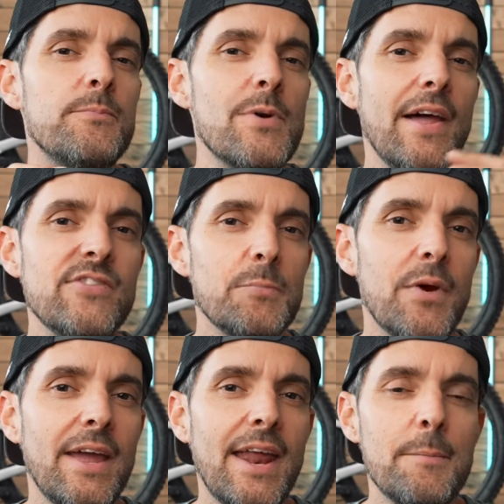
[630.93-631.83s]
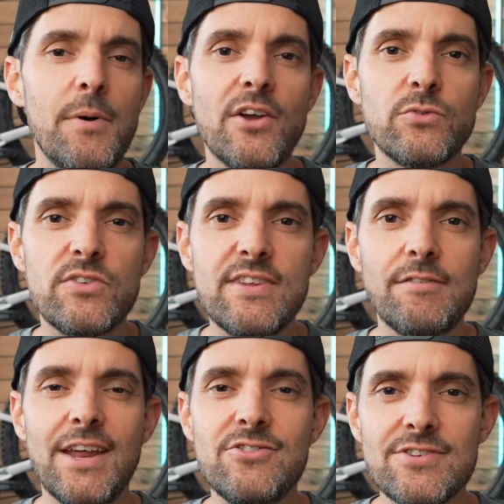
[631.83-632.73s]
brands are bringing out bikes with
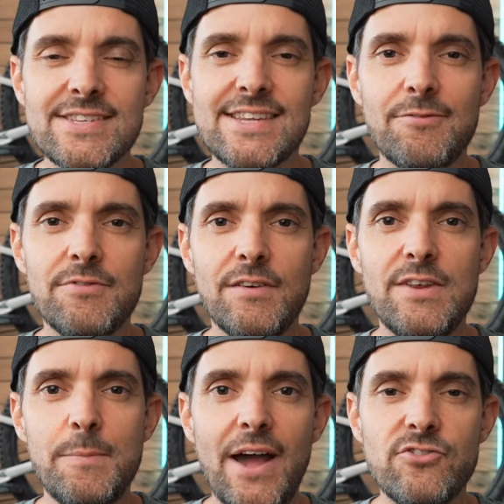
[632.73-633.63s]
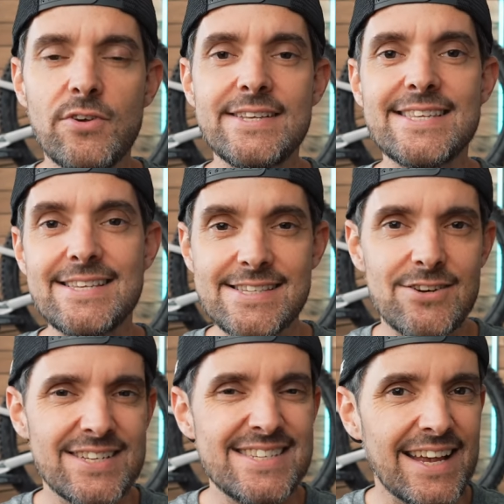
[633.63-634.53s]
700 and 750 batteries. This has
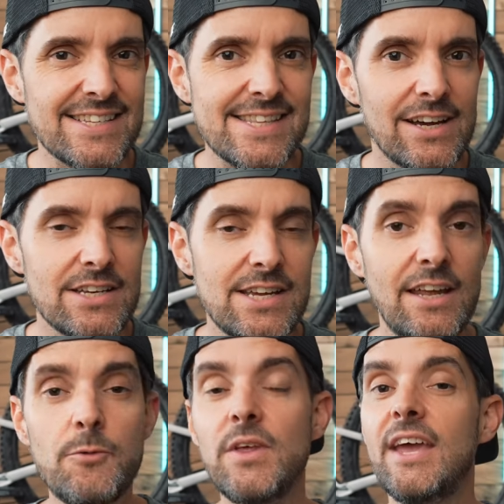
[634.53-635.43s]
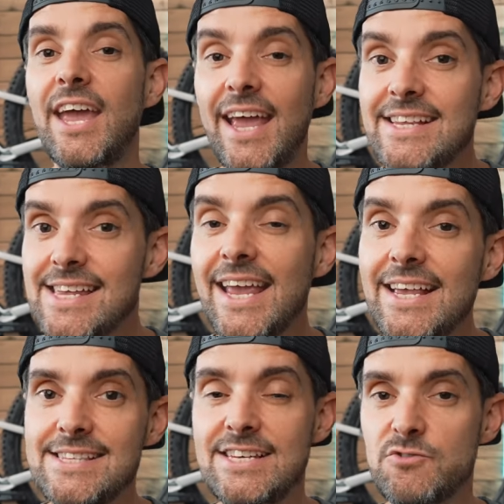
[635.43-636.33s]
got a 630. It is easy